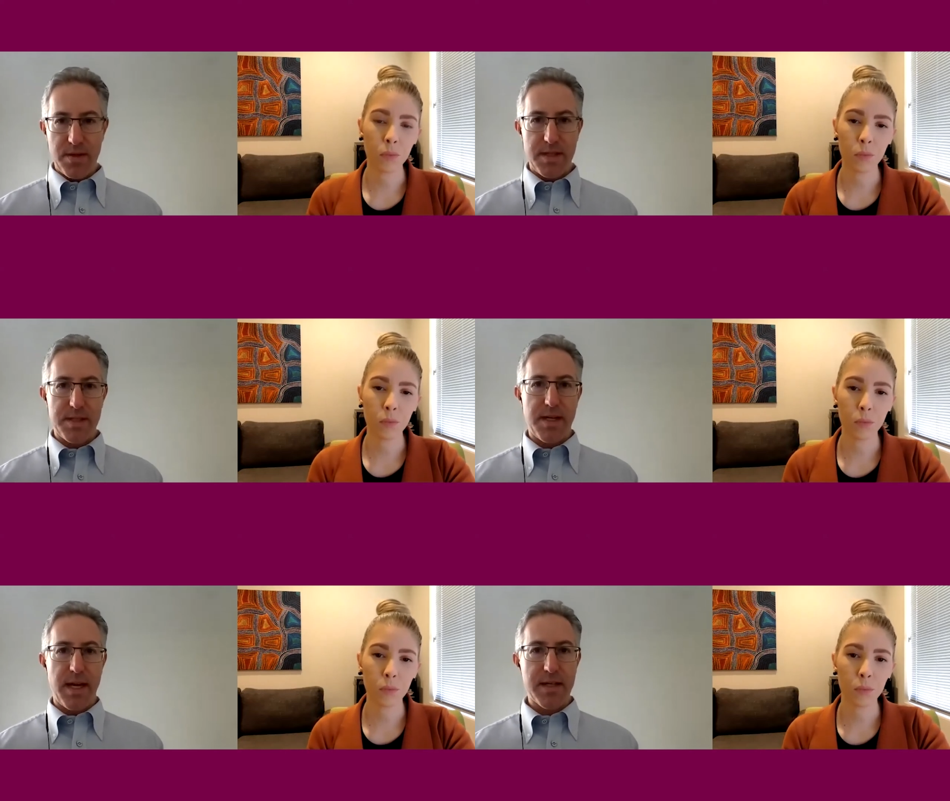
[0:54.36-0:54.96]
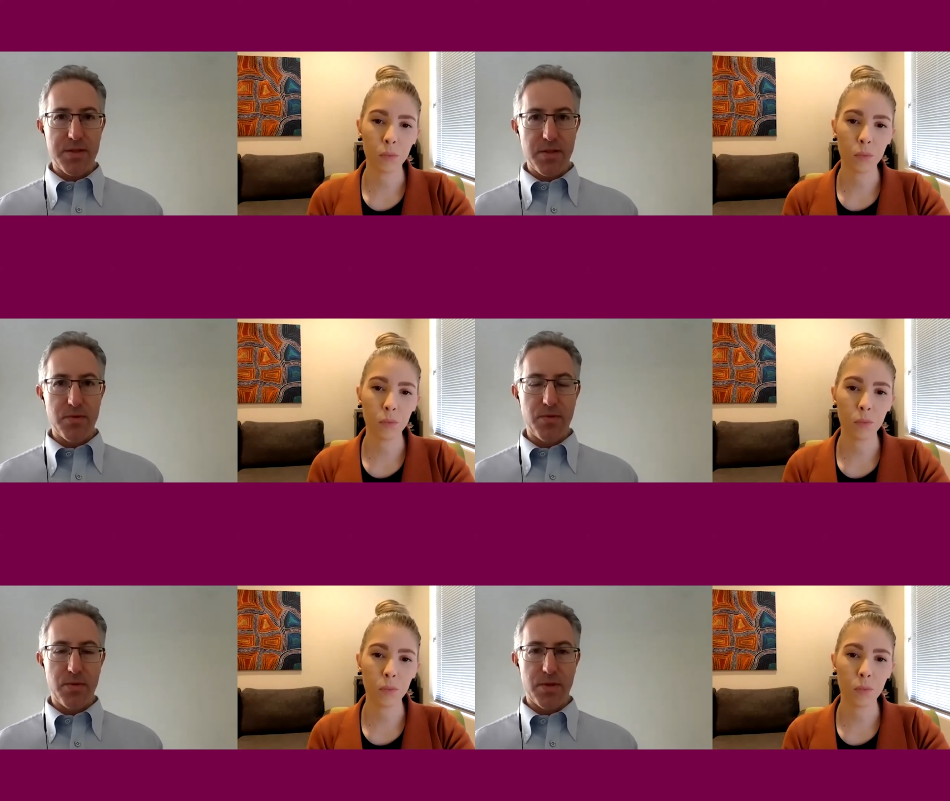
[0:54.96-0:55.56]
Speaker 1: there's an
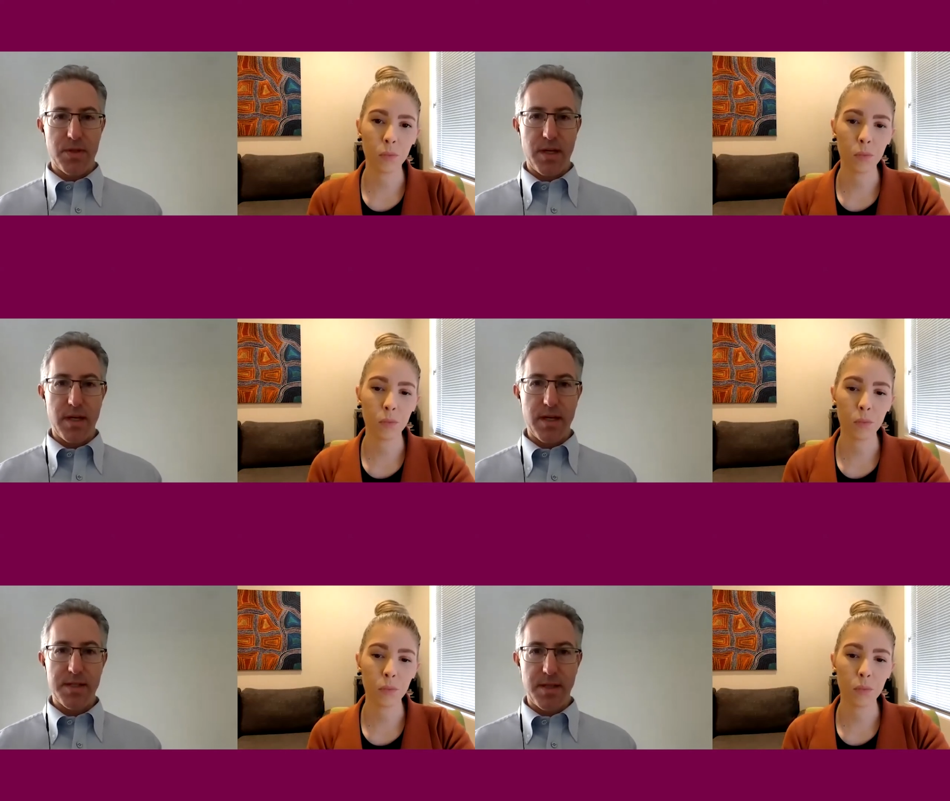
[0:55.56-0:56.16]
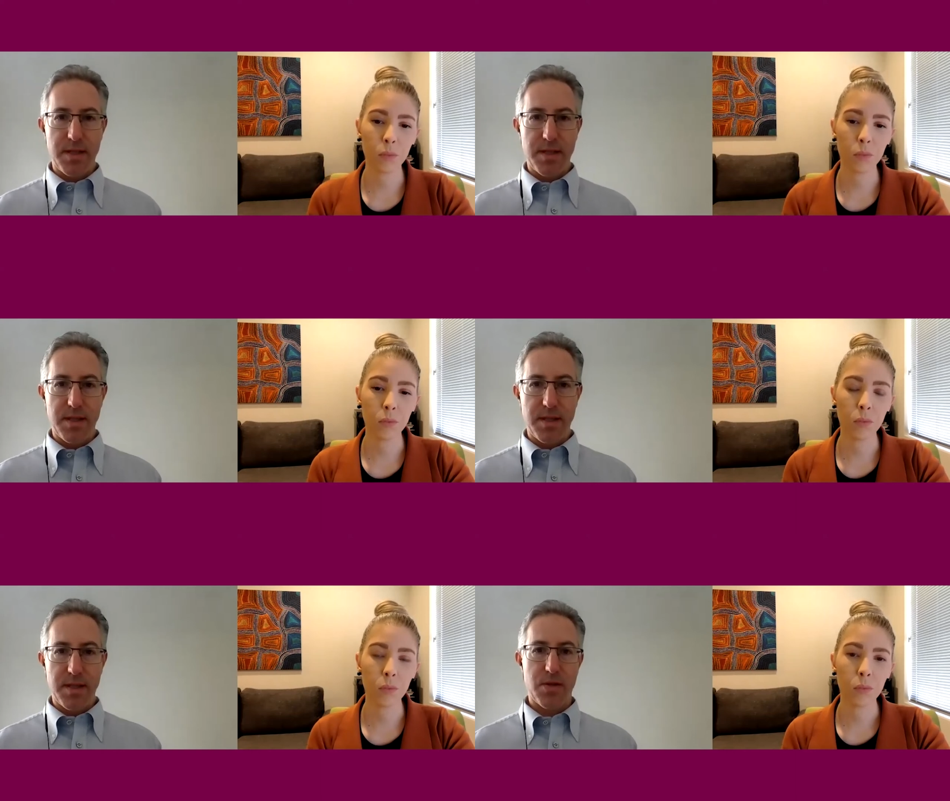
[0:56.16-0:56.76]
external uh,
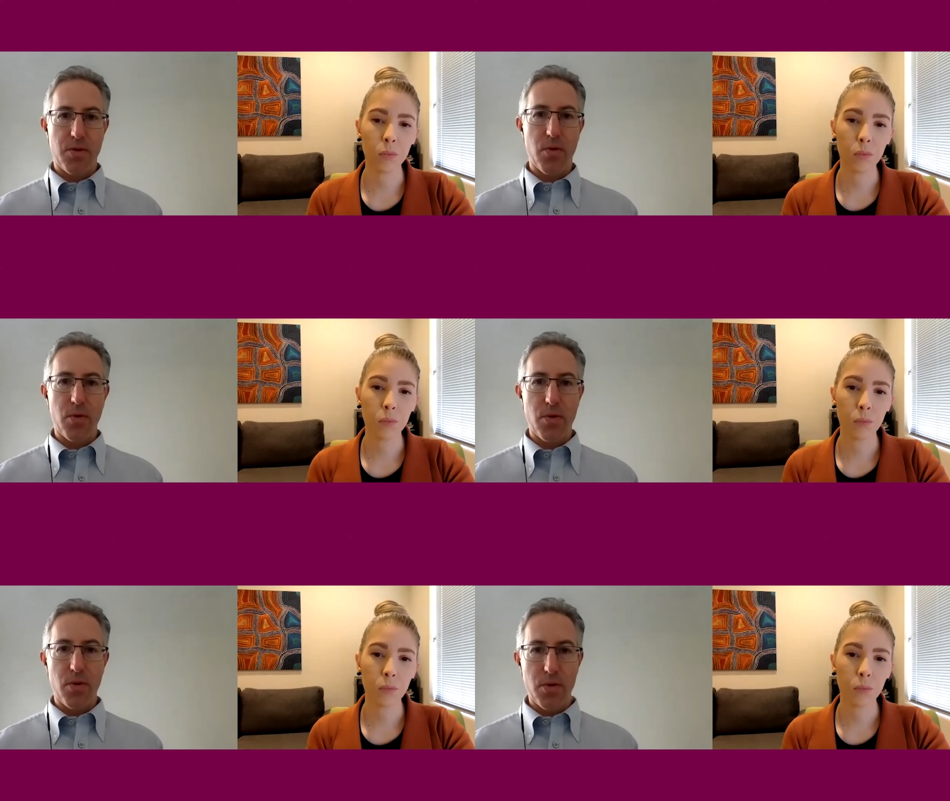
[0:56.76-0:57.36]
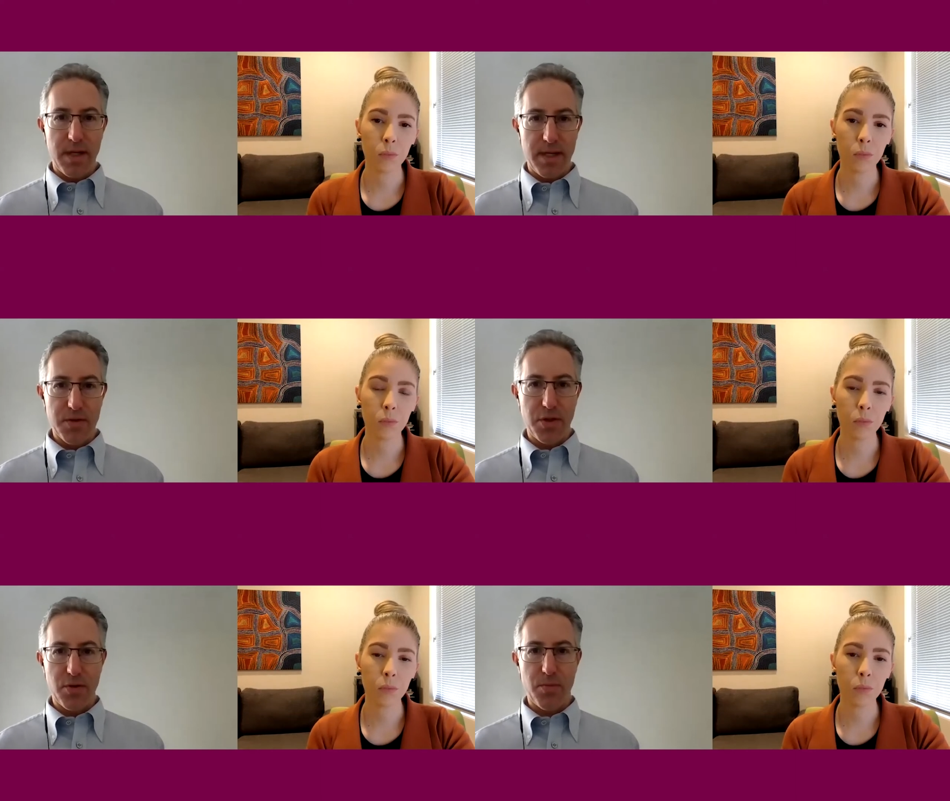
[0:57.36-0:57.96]
stimulus or, or an
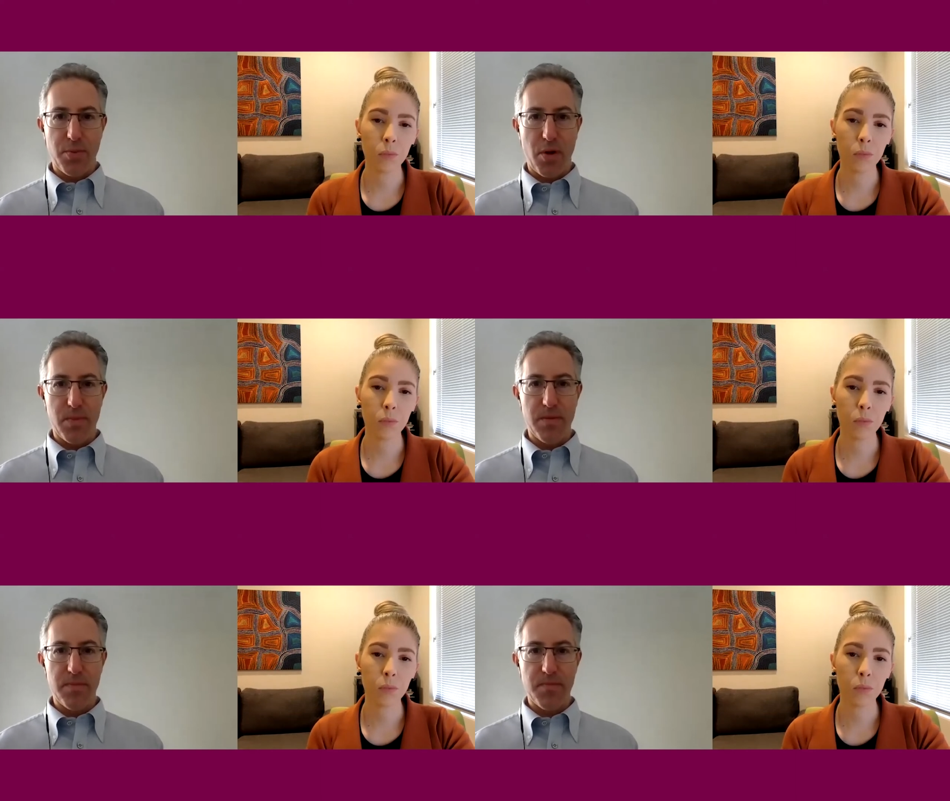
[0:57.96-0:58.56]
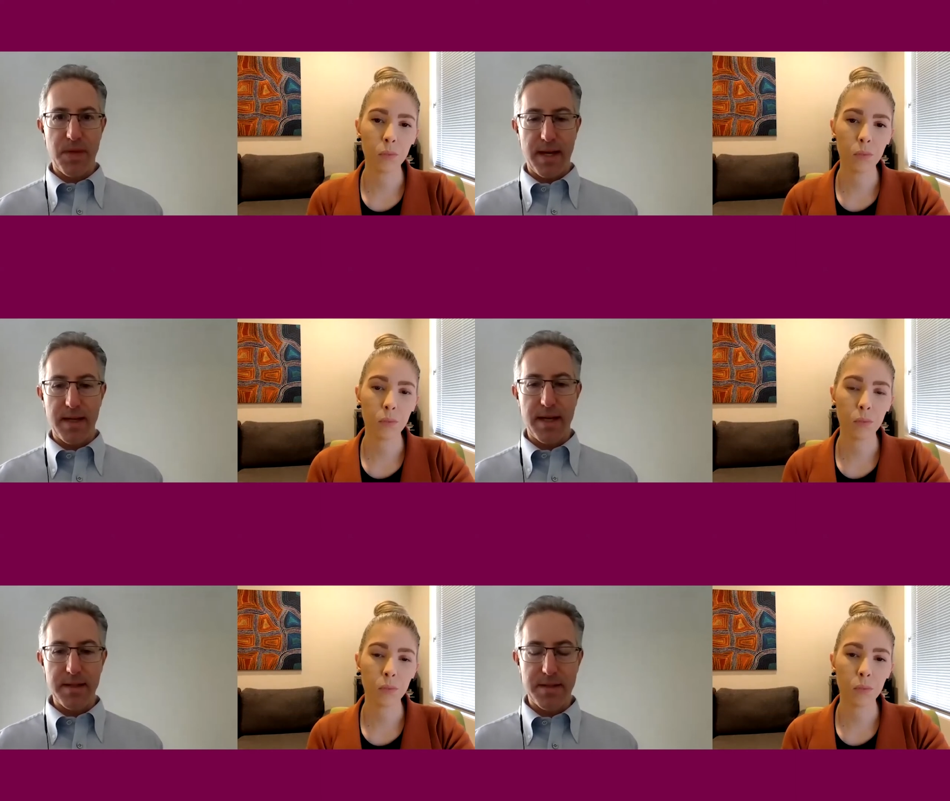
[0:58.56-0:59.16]
internal problem. And,
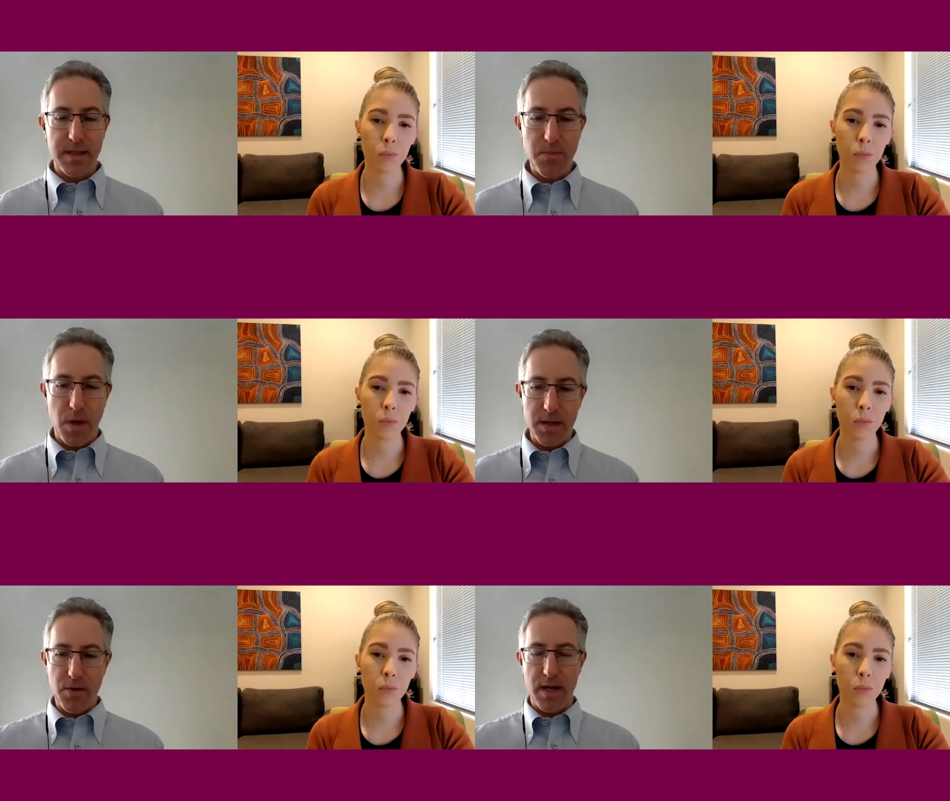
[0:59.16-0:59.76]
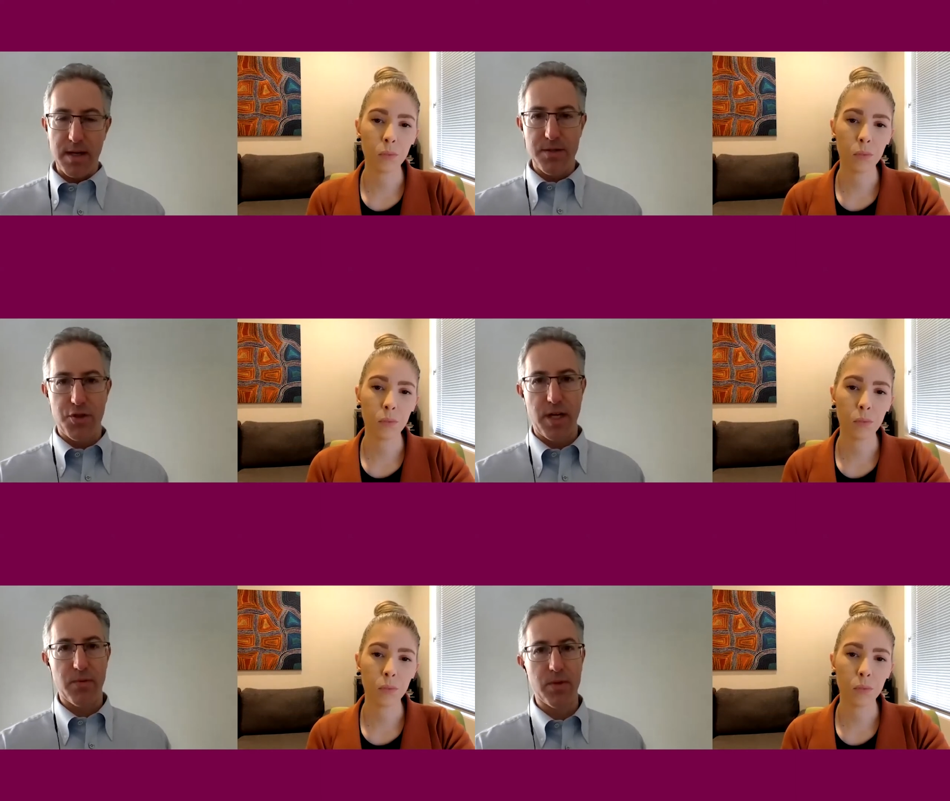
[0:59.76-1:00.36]
and in migraine in
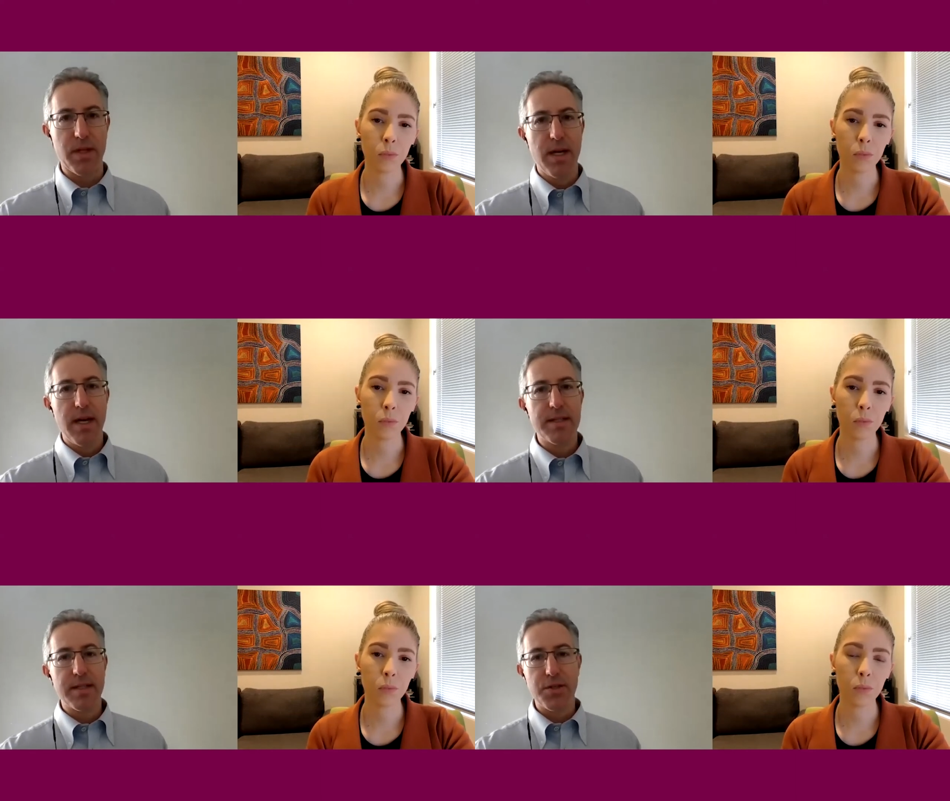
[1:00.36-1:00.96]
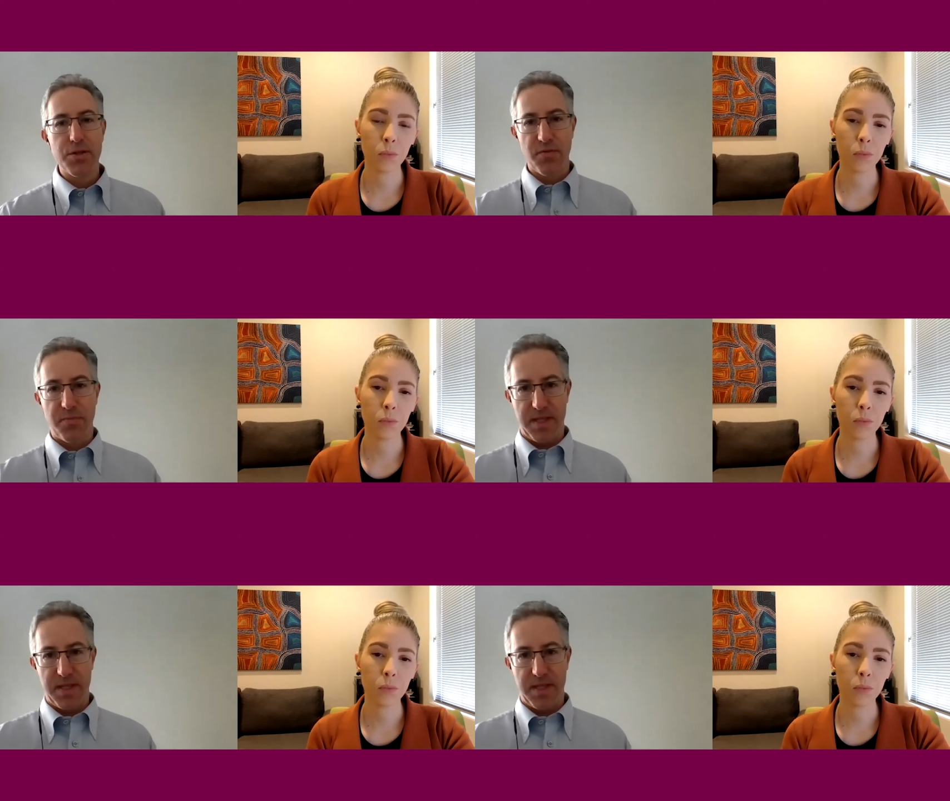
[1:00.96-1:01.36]
general, it's an issue of